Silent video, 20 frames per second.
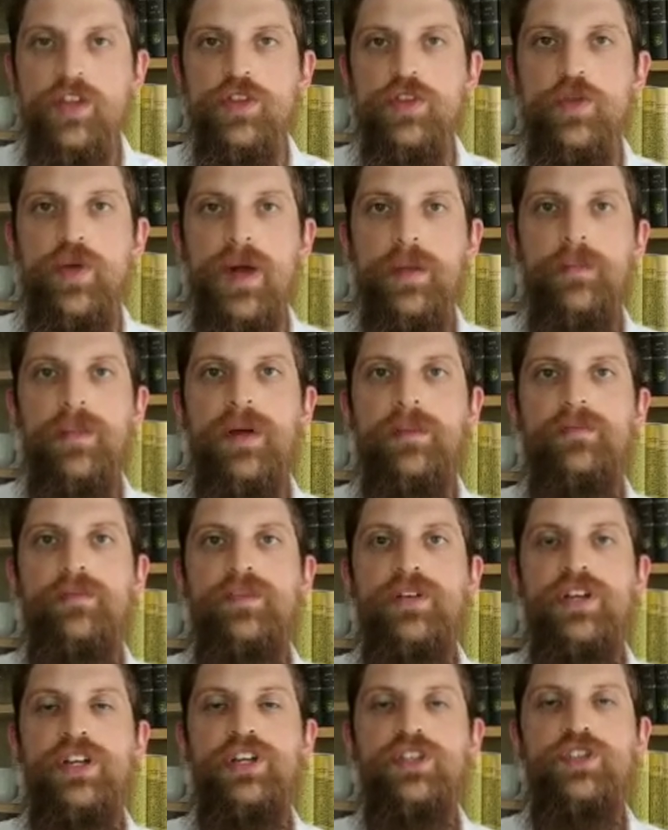The Rambam
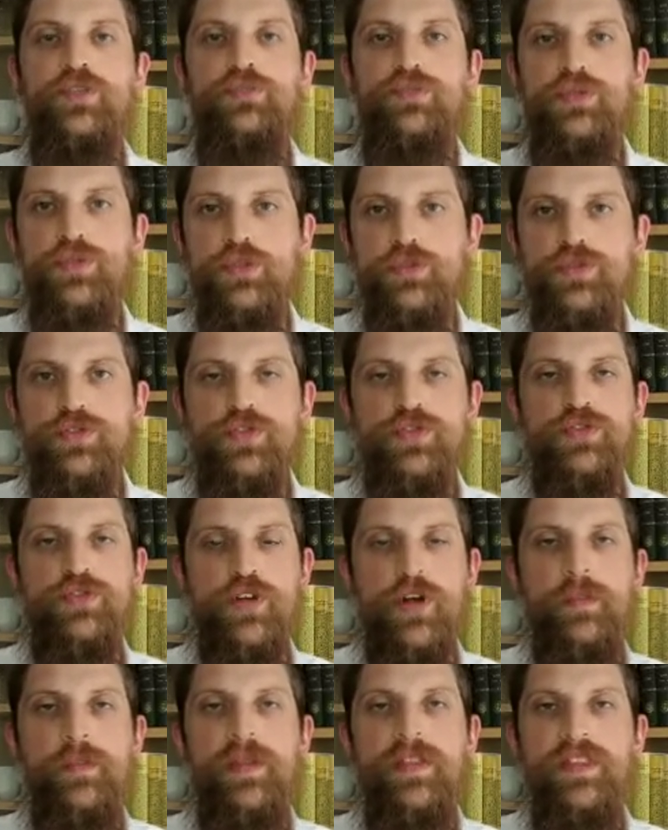brings proof
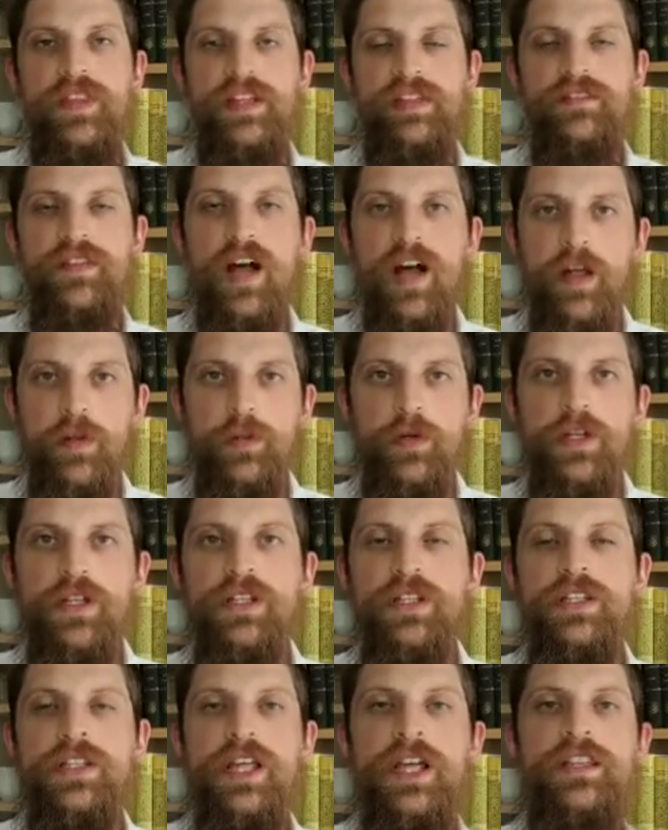from the
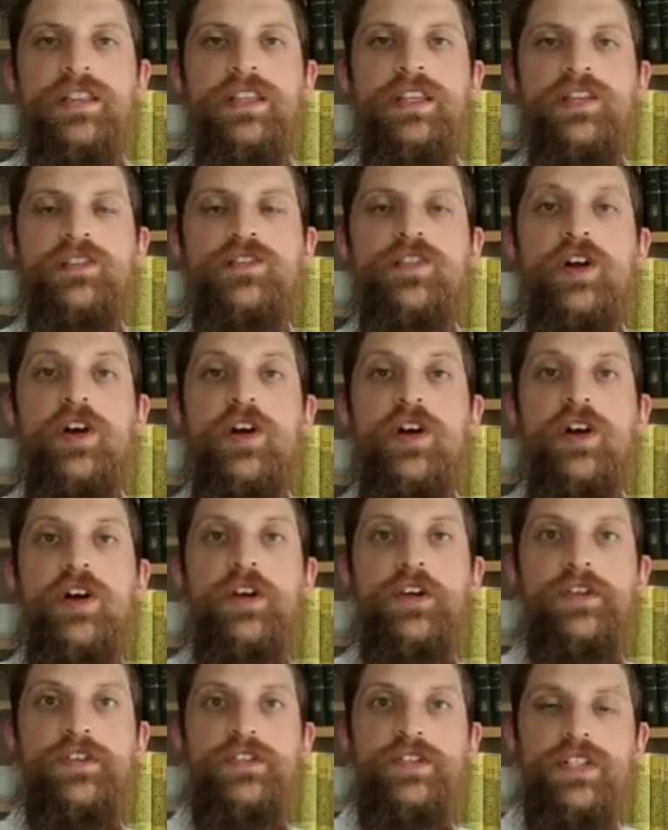Talmud that these are
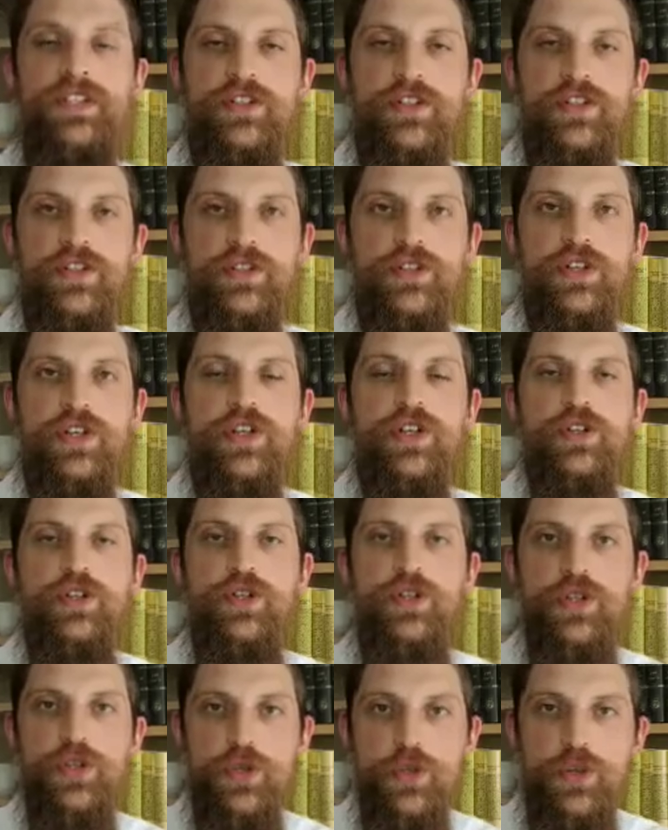considered
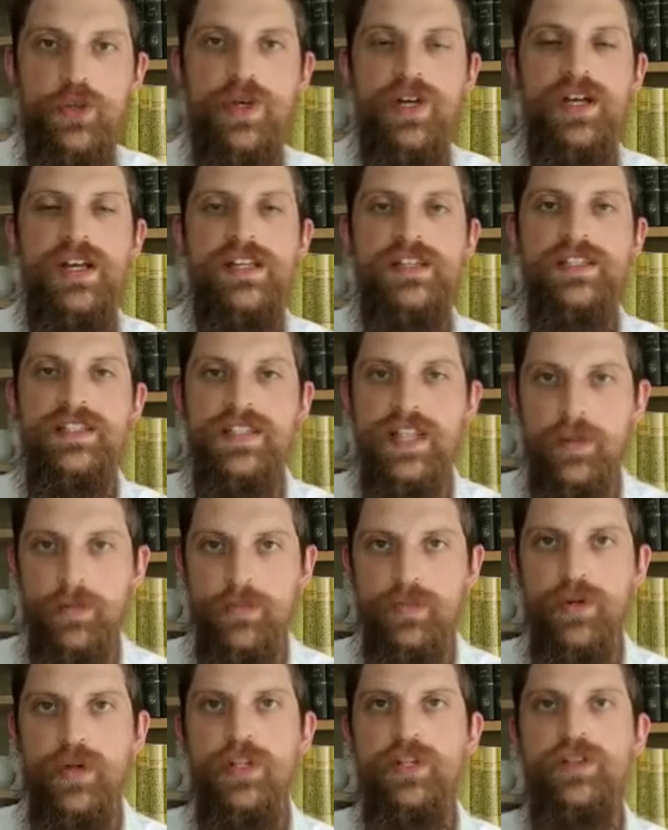two
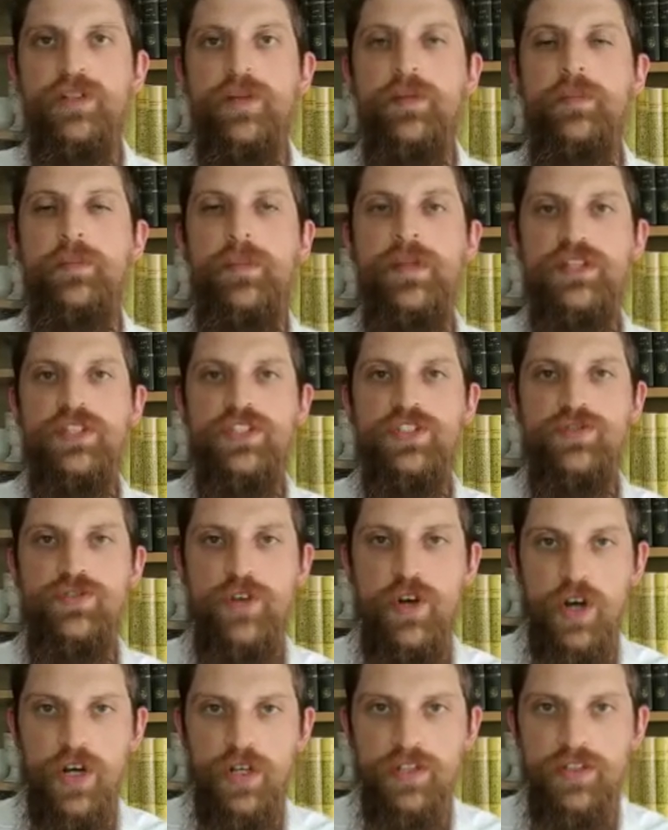separate
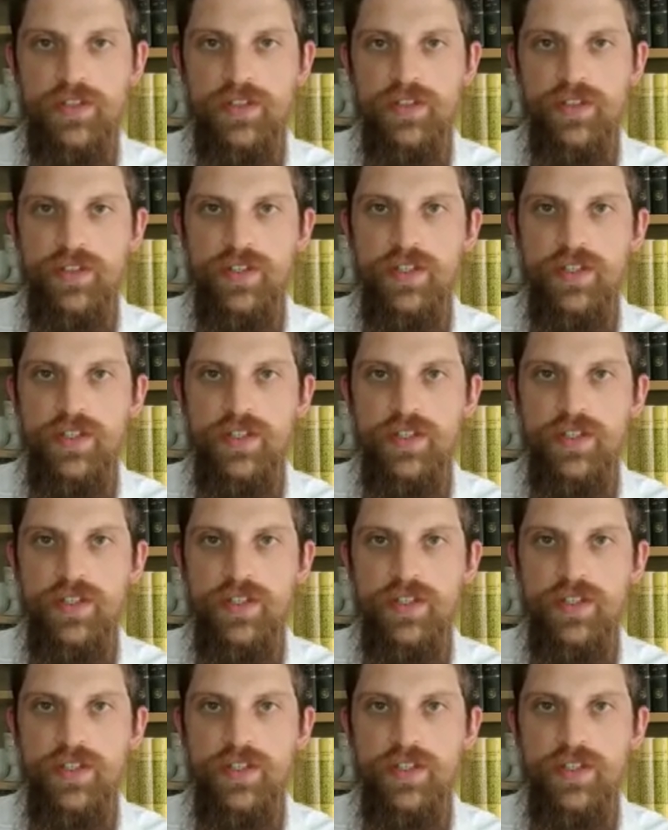mitzvot.